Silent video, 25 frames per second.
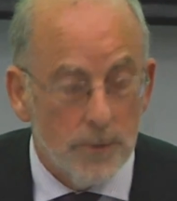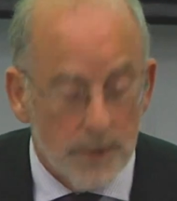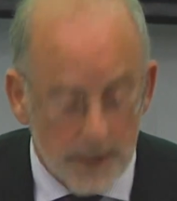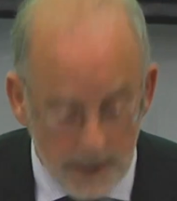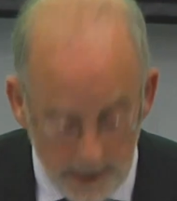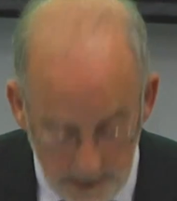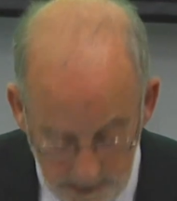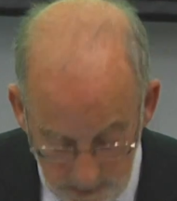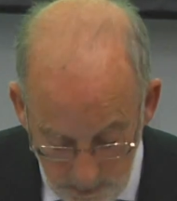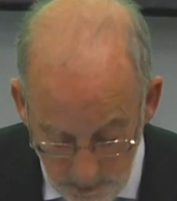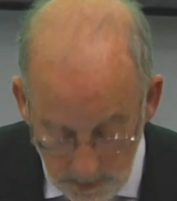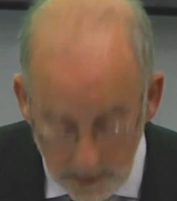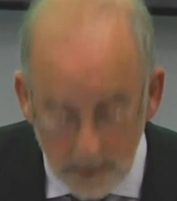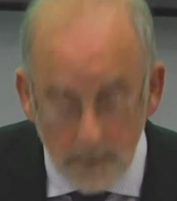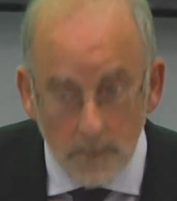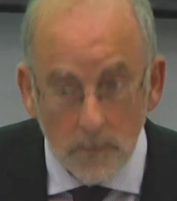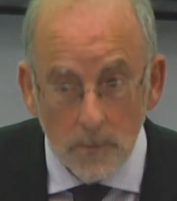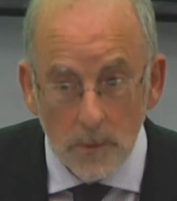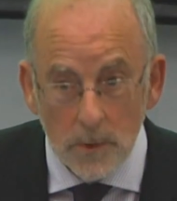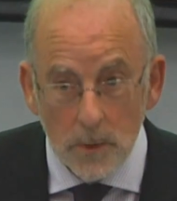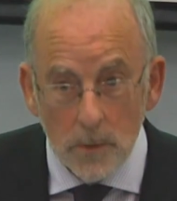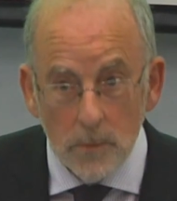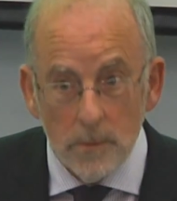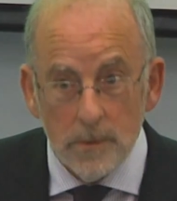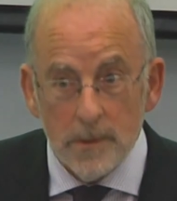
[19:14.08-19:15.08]
arrears, we
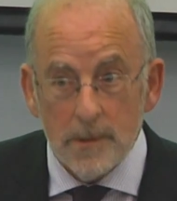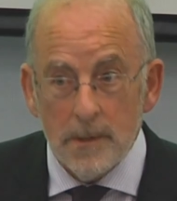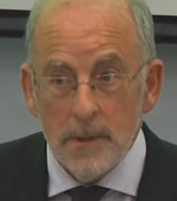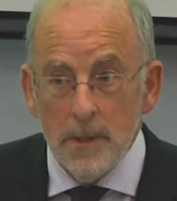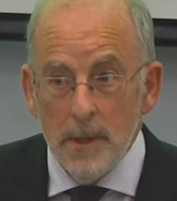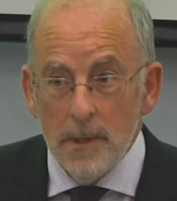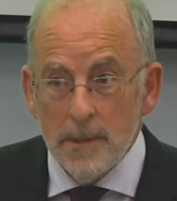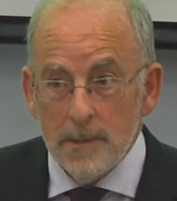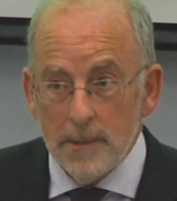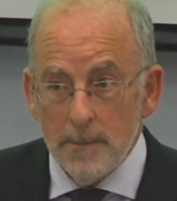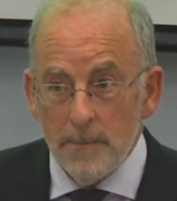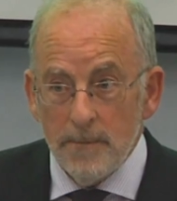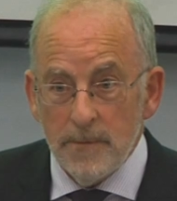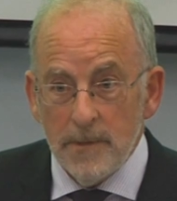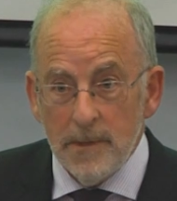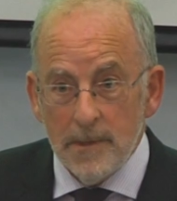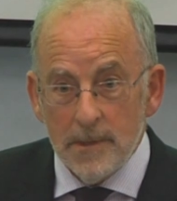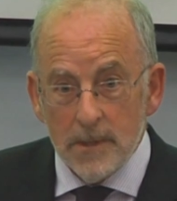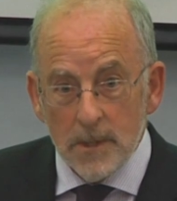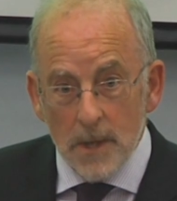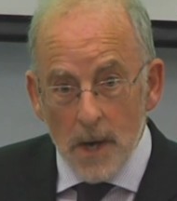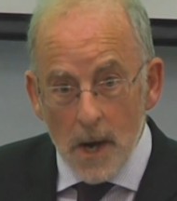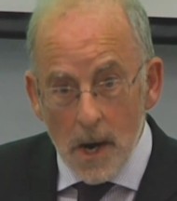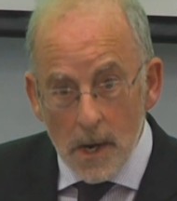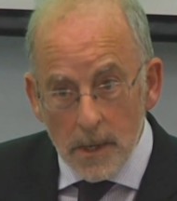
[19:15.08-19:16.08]
used some of
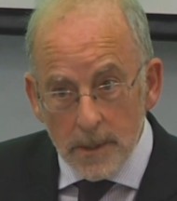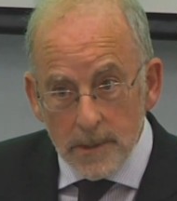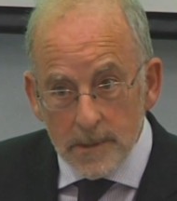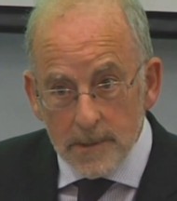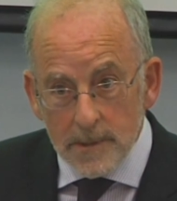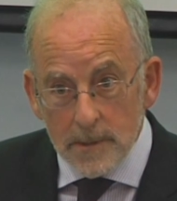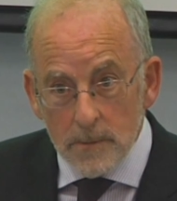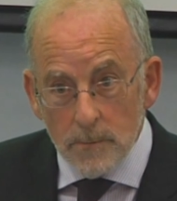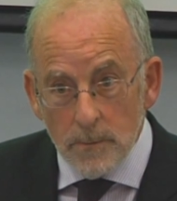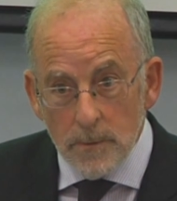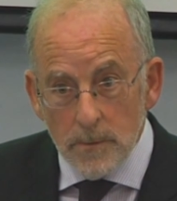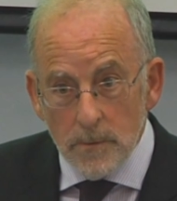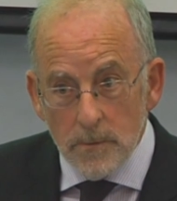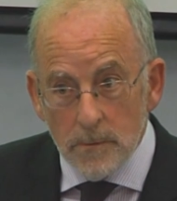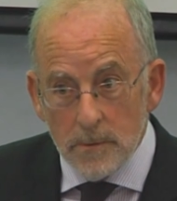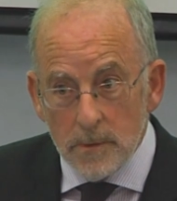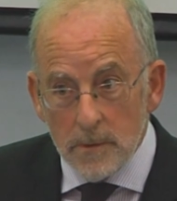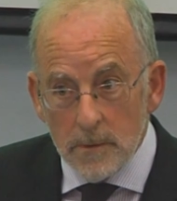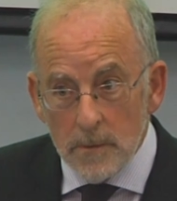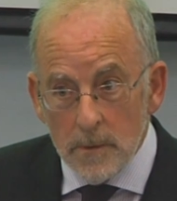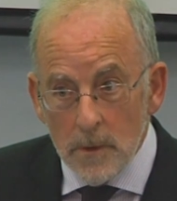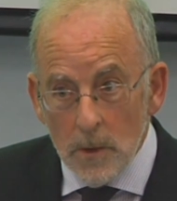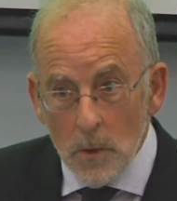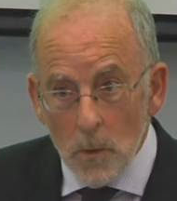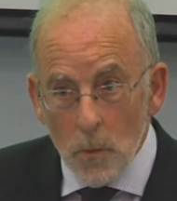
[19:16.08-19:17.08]
these targets that we're
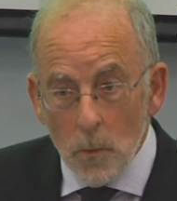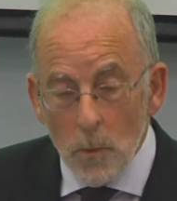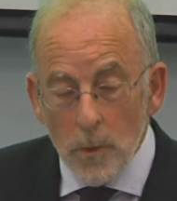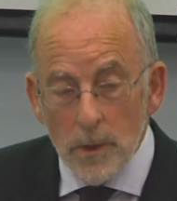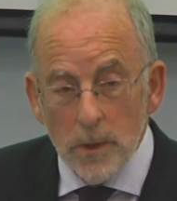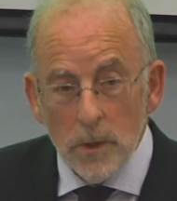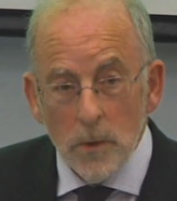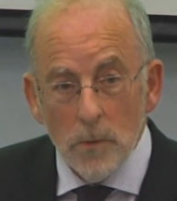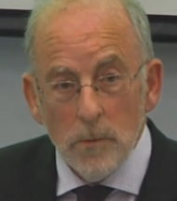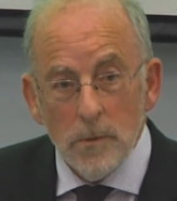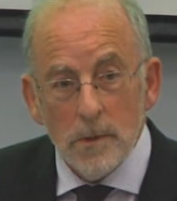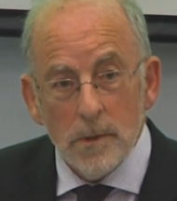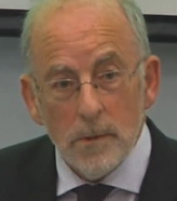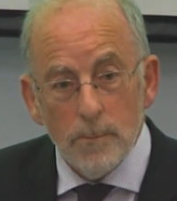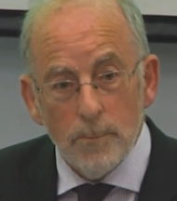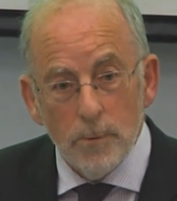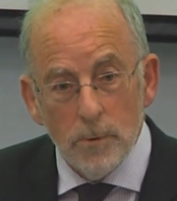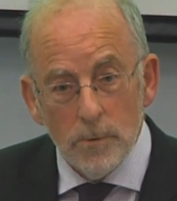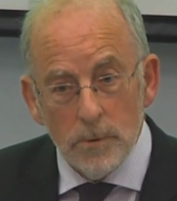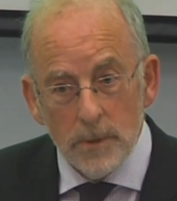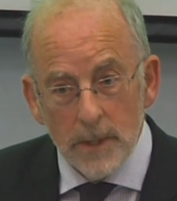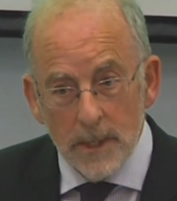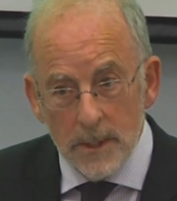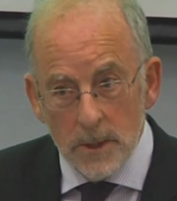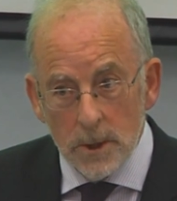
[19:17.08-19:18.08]
using, we used
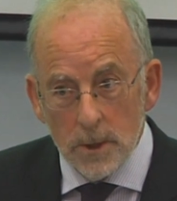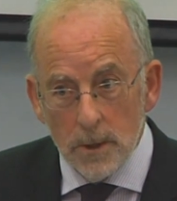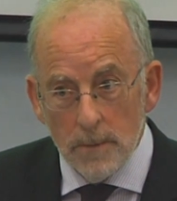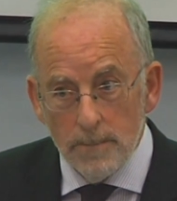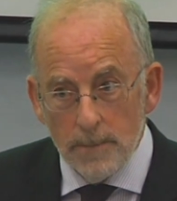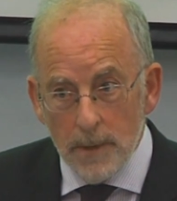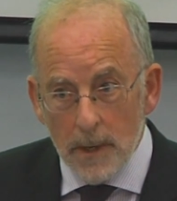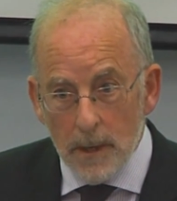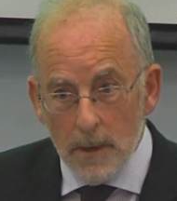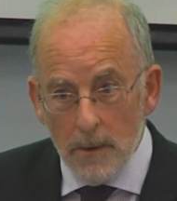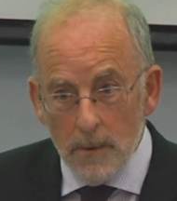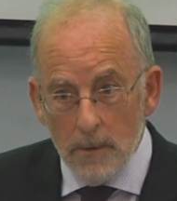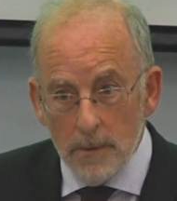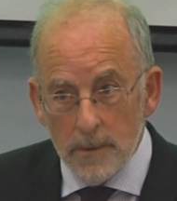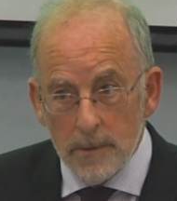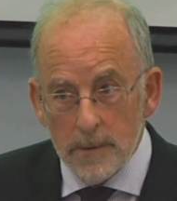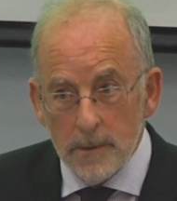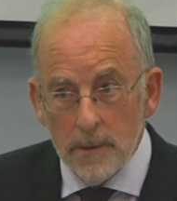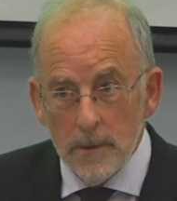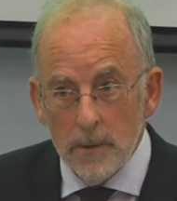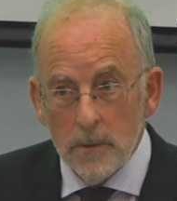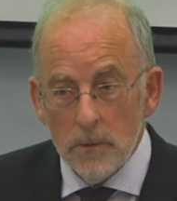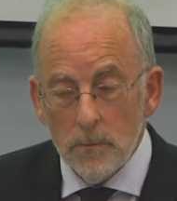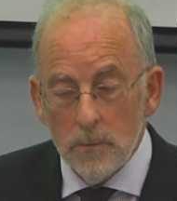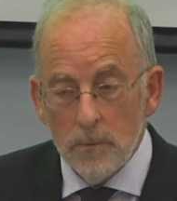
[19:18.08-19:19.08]
prudential powers
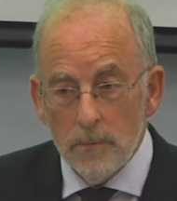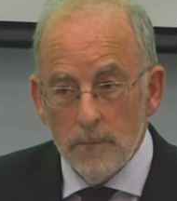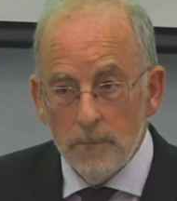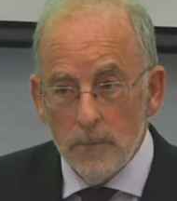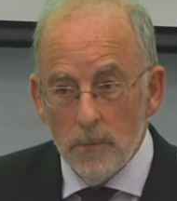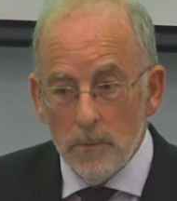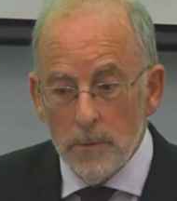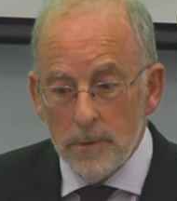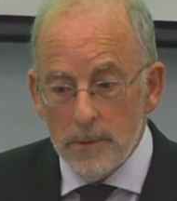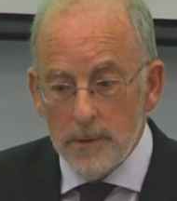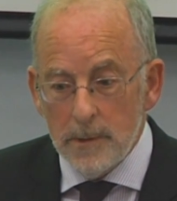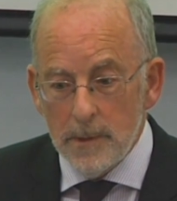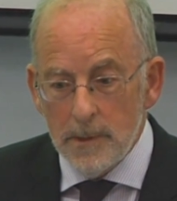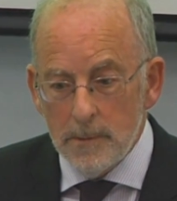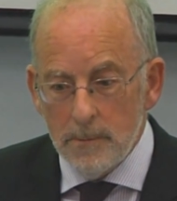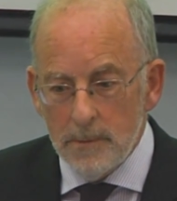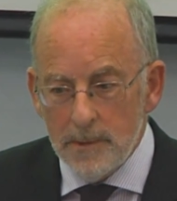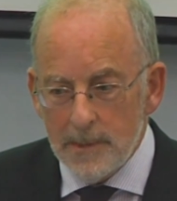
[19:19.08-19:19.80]
to enforce these.